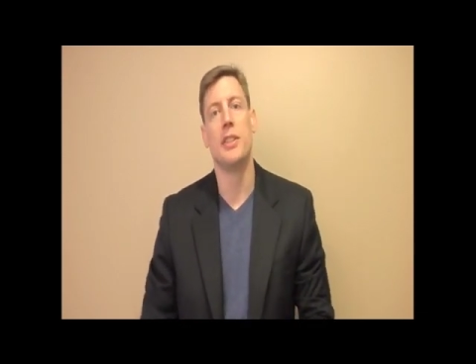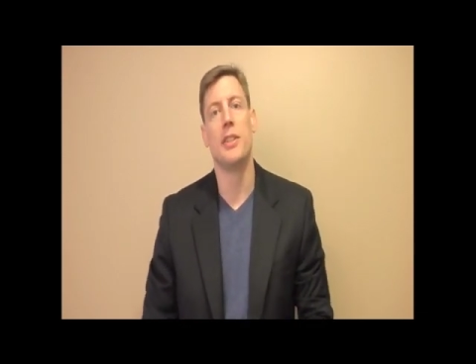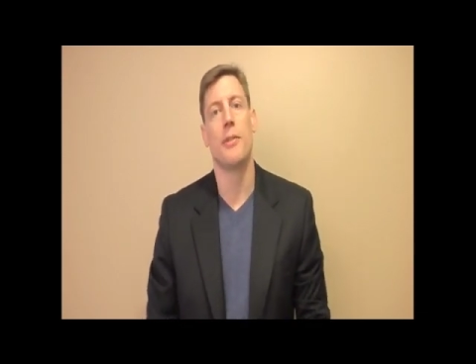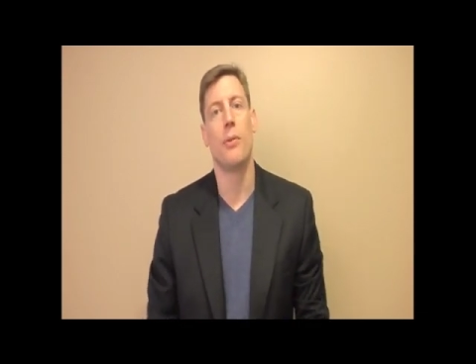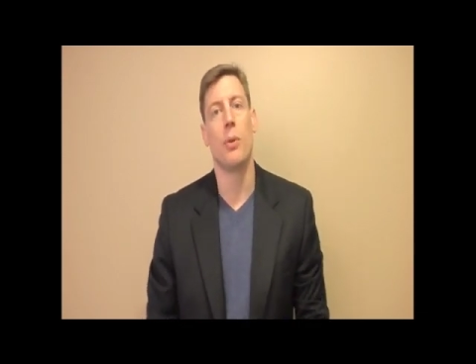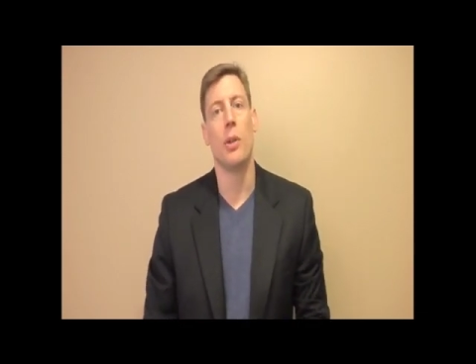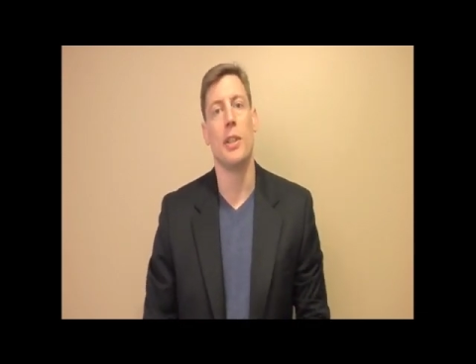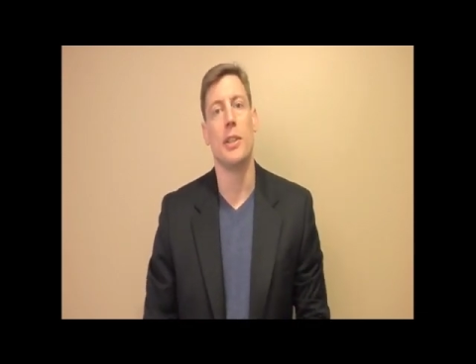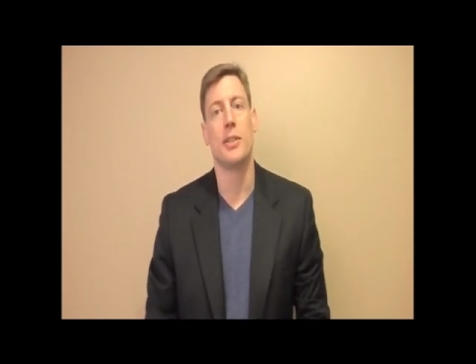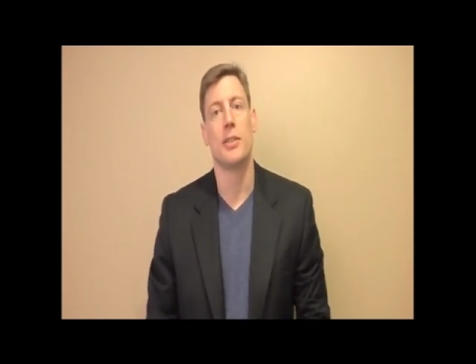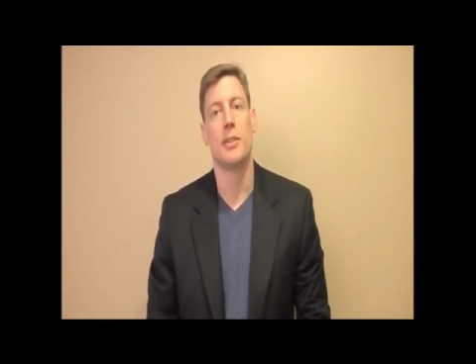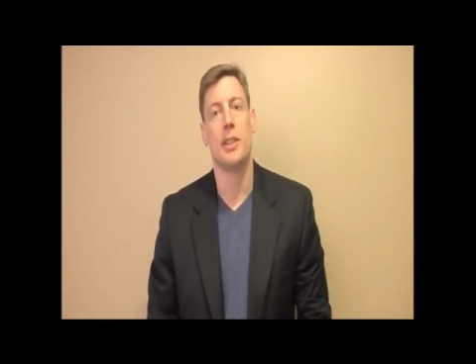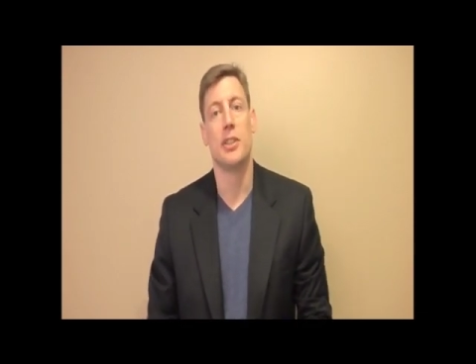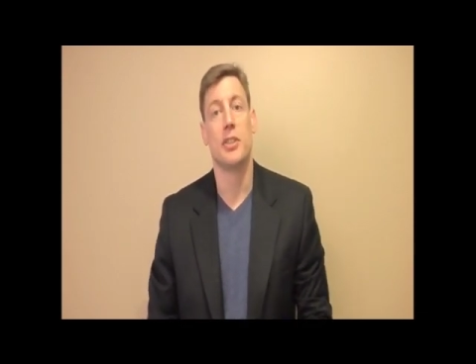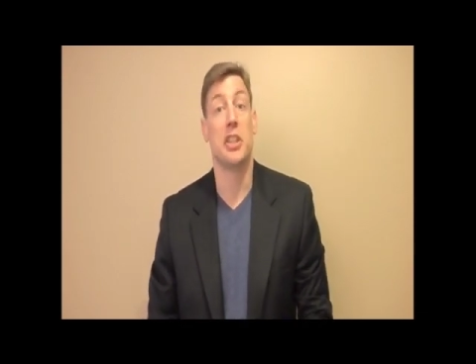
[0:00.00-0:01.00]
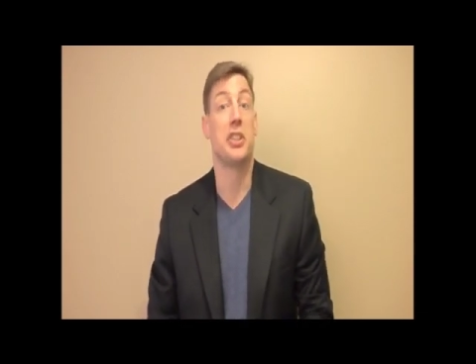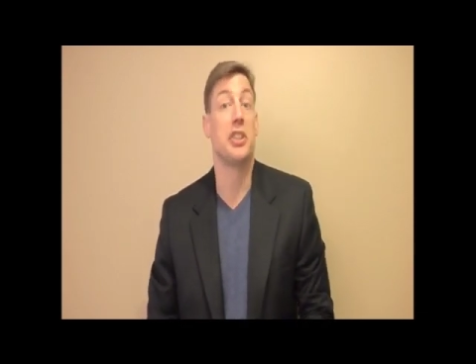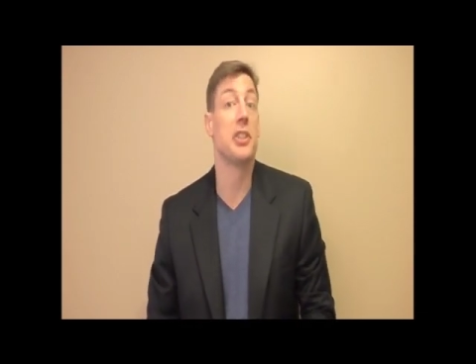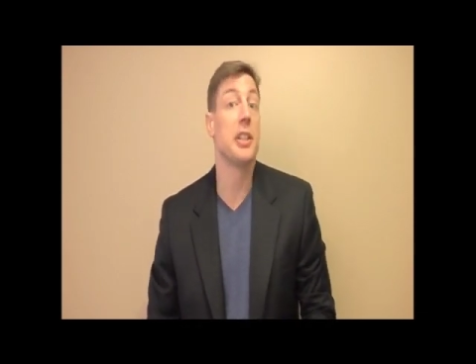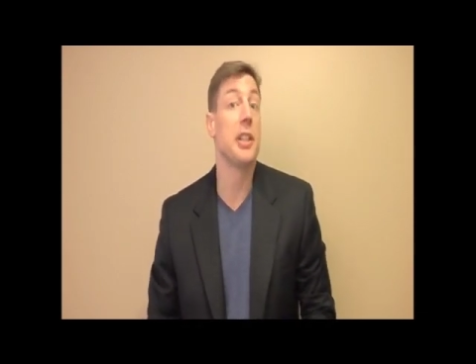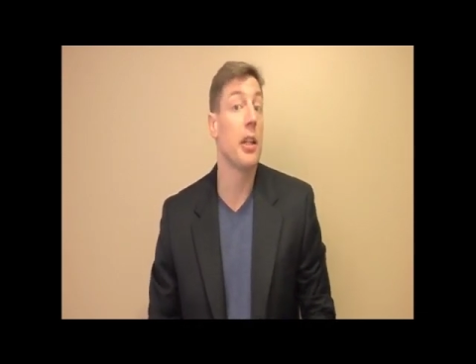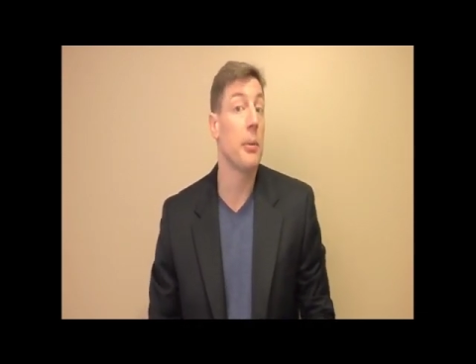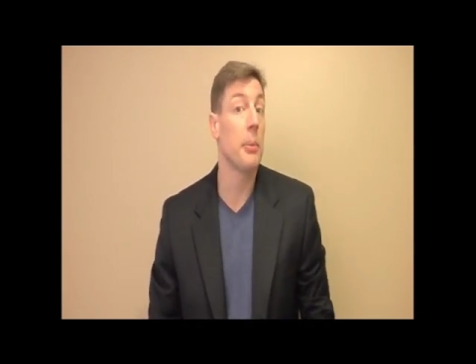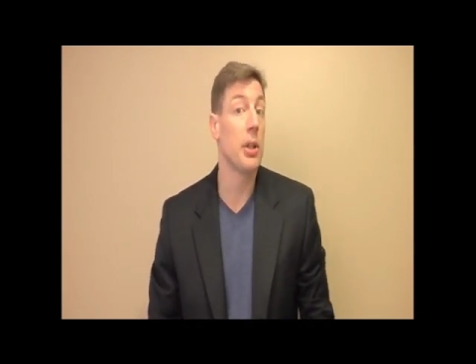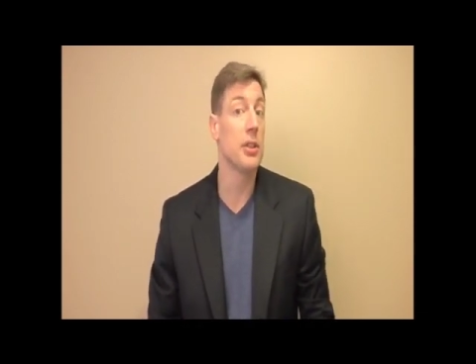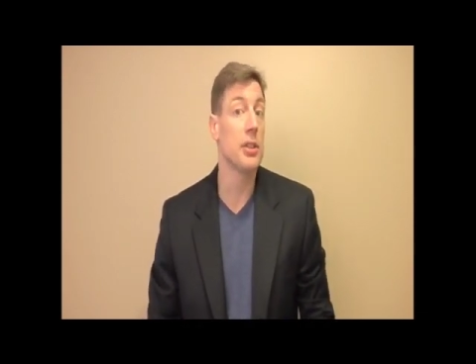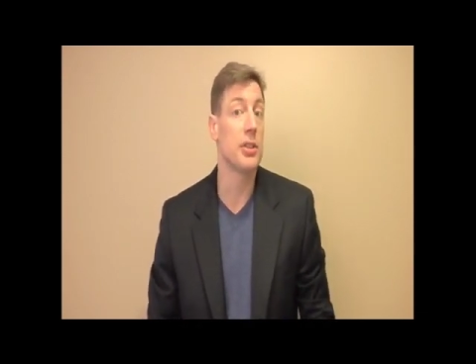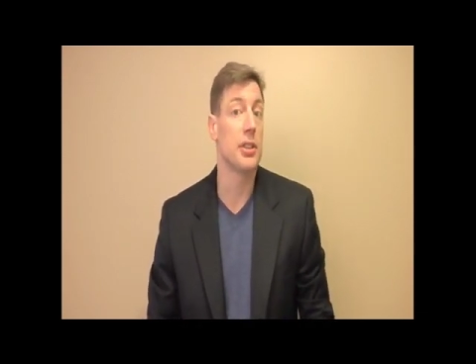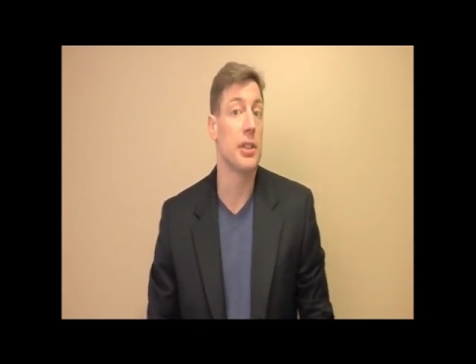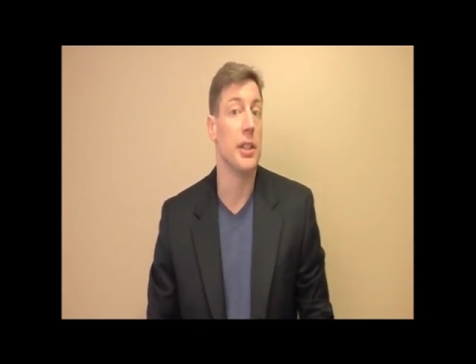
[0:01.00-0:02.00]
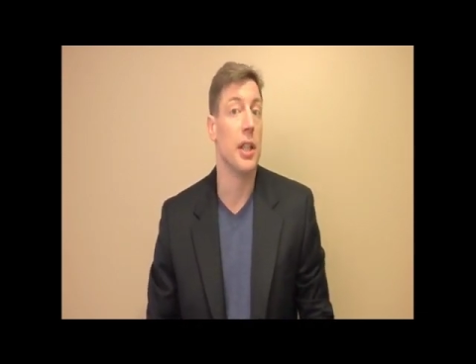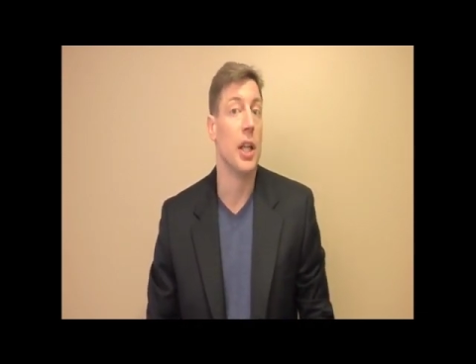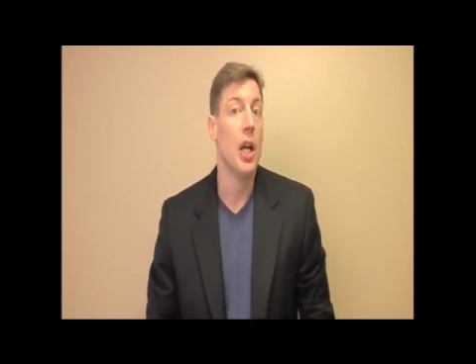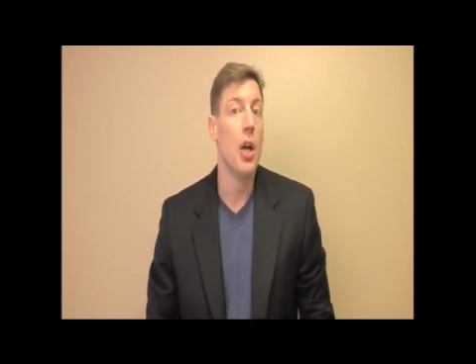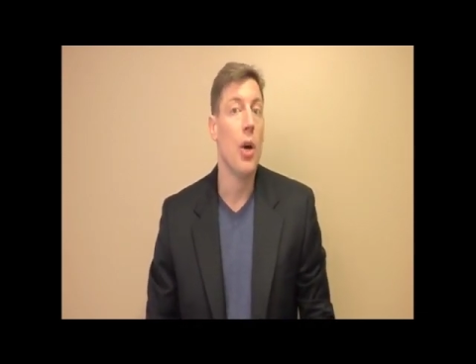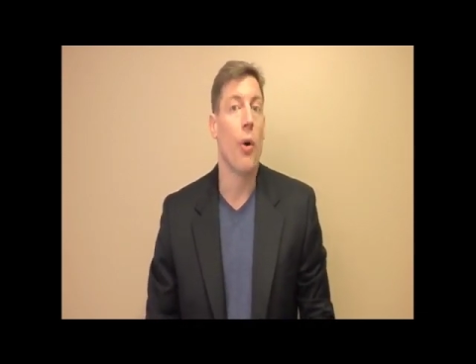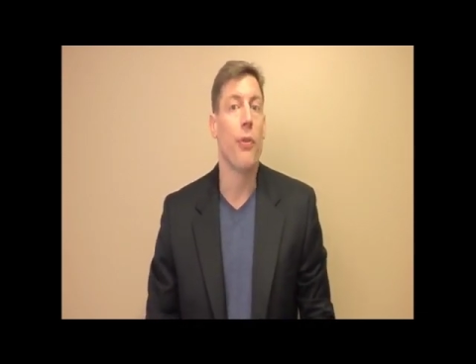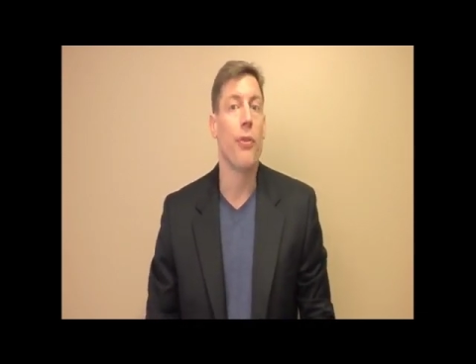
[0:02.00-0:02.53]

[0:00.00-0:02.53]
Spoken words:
raising your voice, such as in an emergency,